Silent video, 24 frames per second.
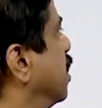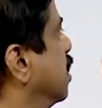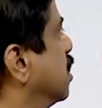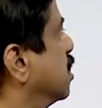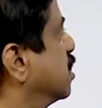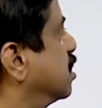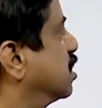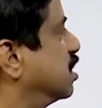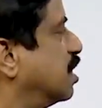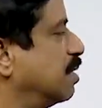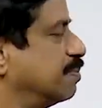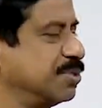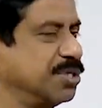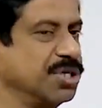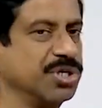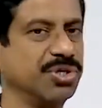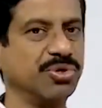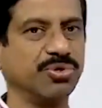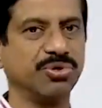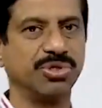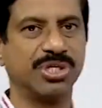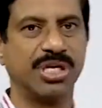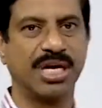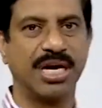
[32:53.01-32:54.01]

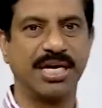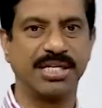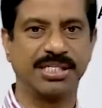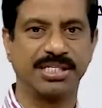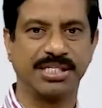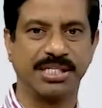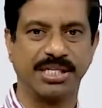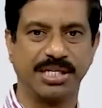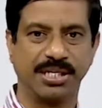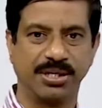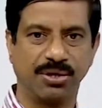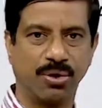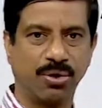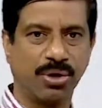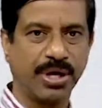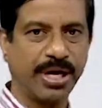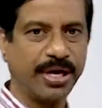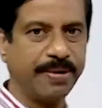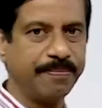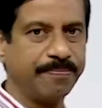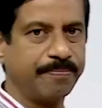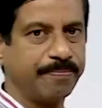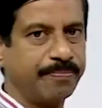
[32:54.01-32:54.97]
Substitution and seeing, okay.